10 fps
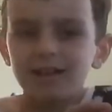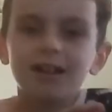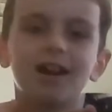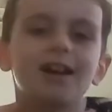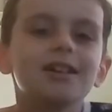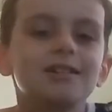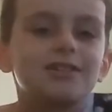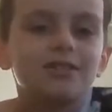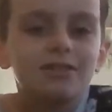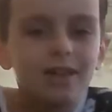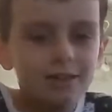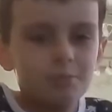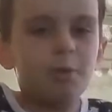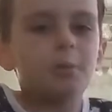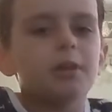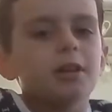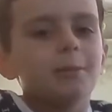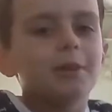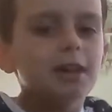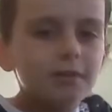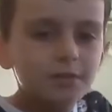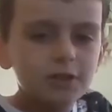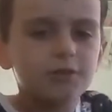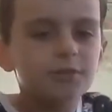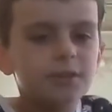Okay, so that's probably going to be it for this